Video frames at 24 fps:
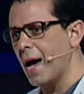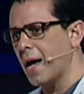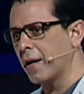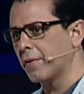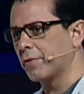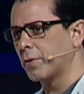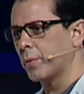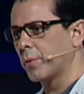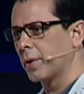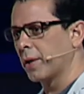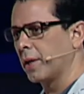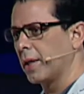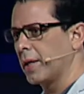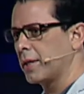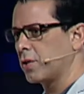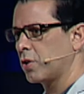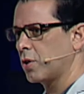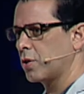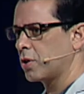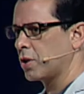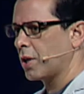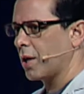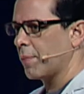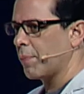out of a
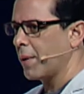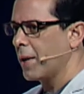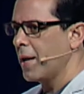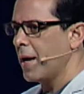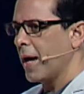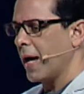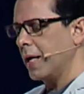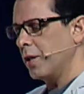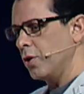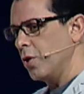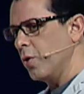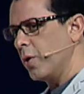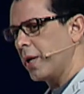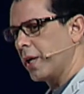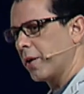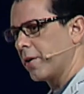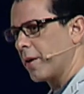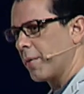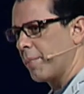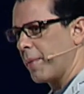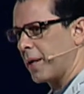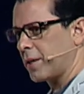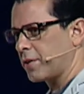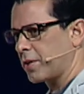relationship, and you
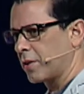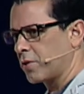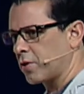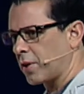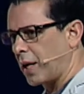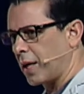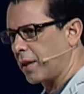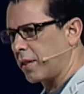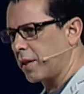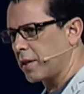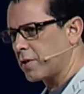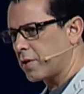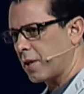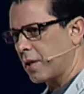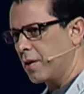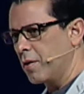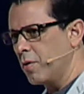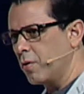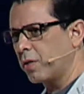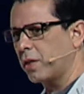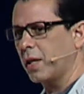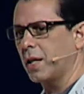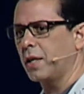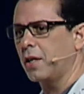hear a message like this and
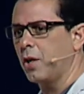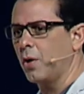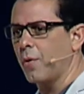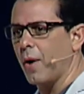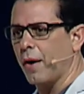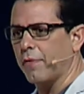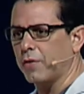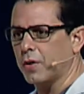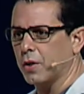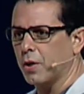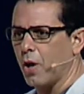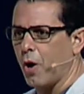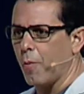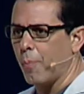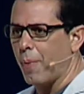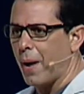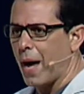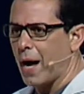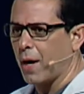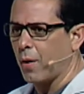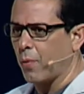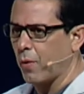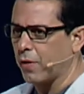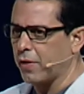you think you have to go
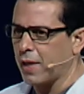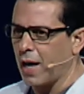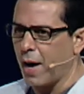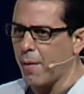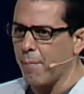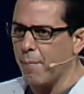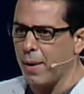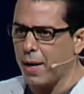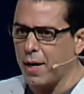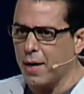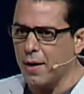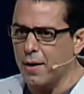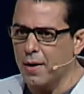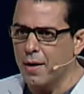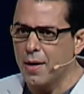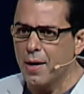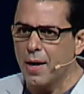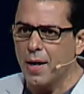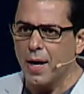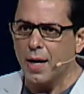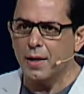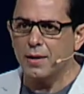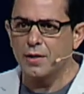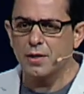back with that man
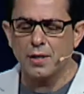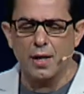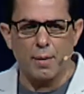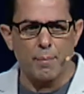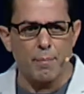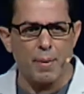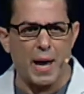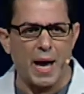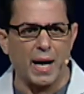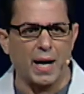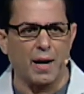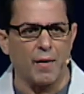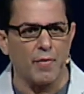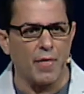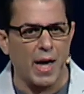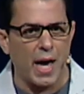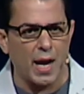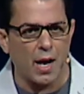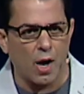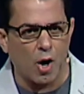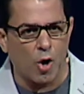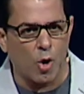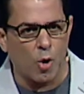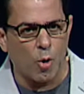and sit back in
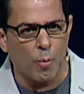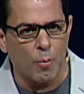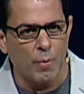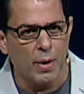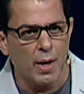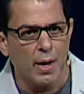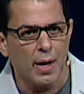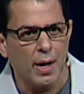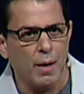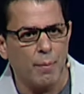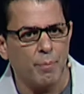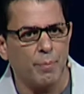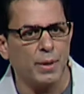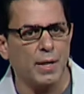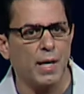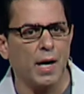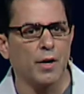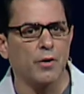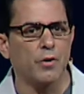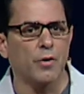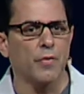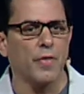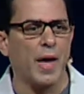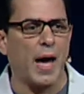that home and be
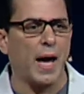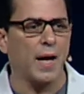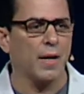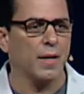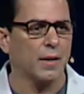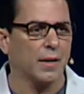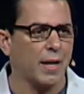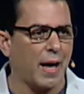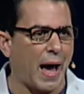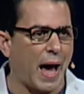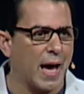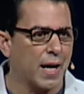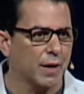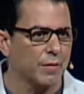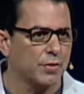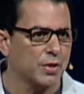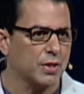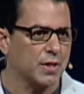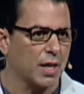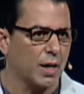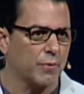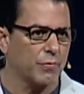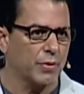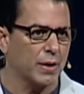under that kind of
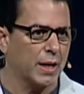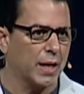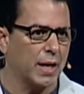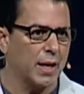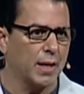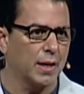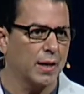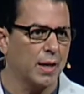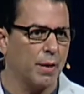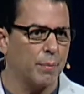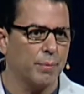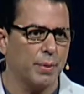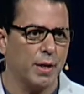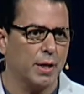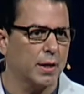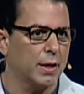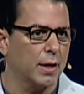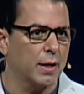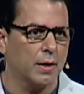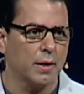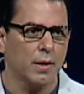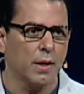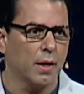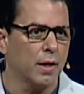stuff again and get beat
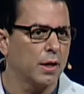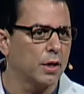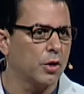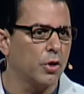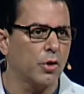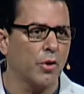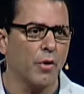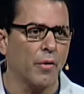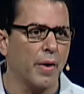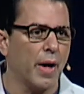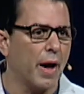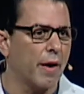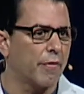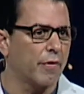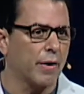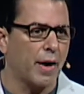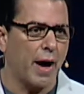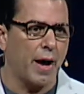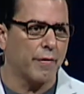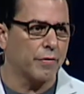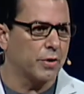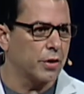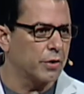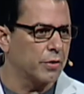again, you don't ever
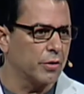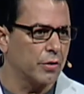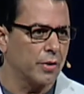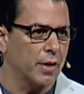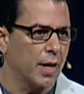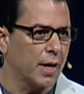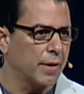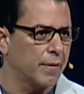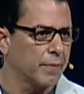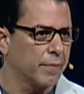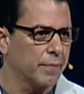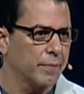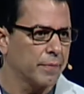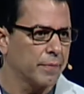have to do that.